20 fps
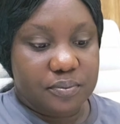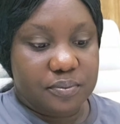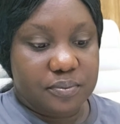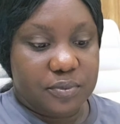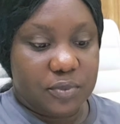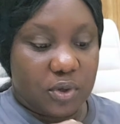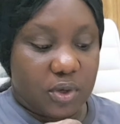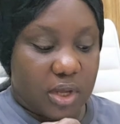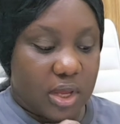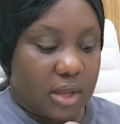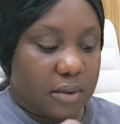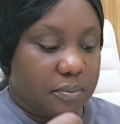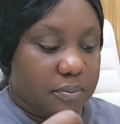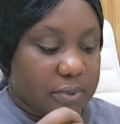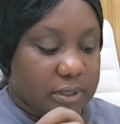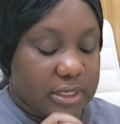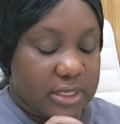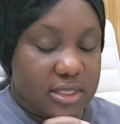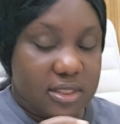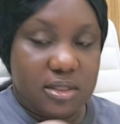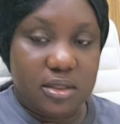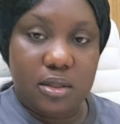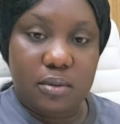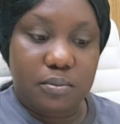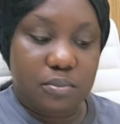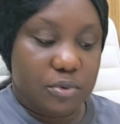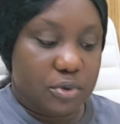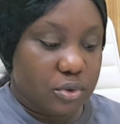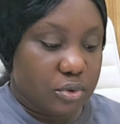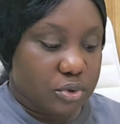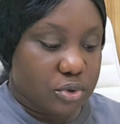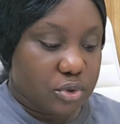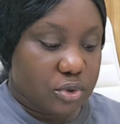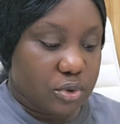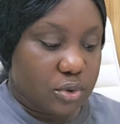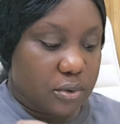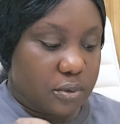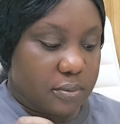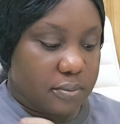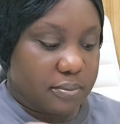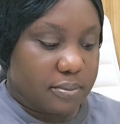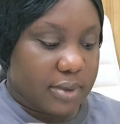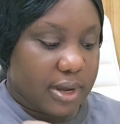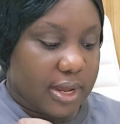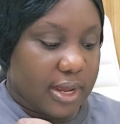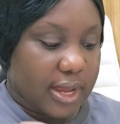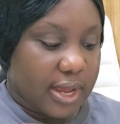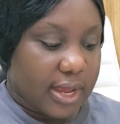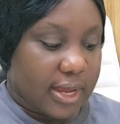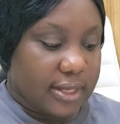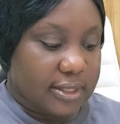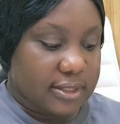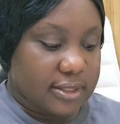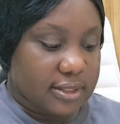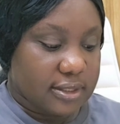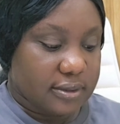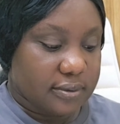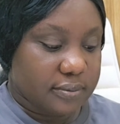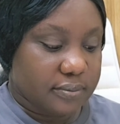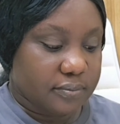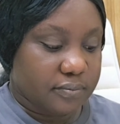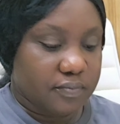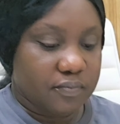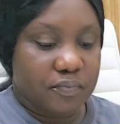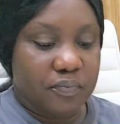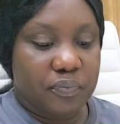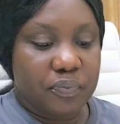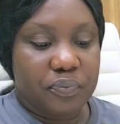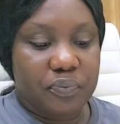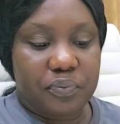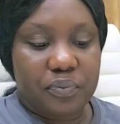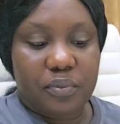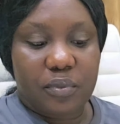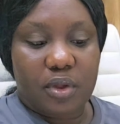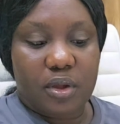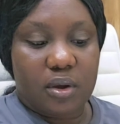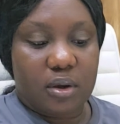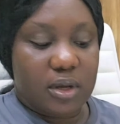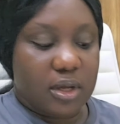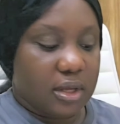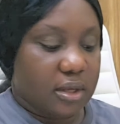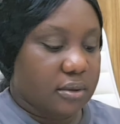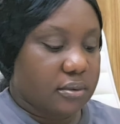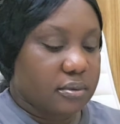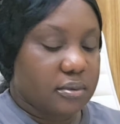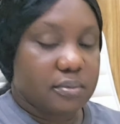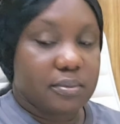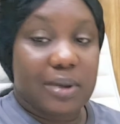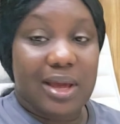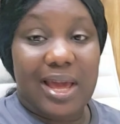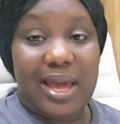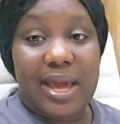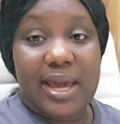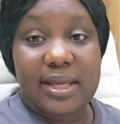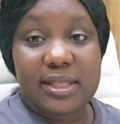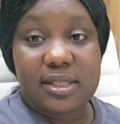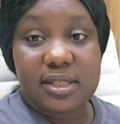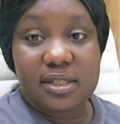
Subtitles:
Okay, please input my ID. Okay, My ID is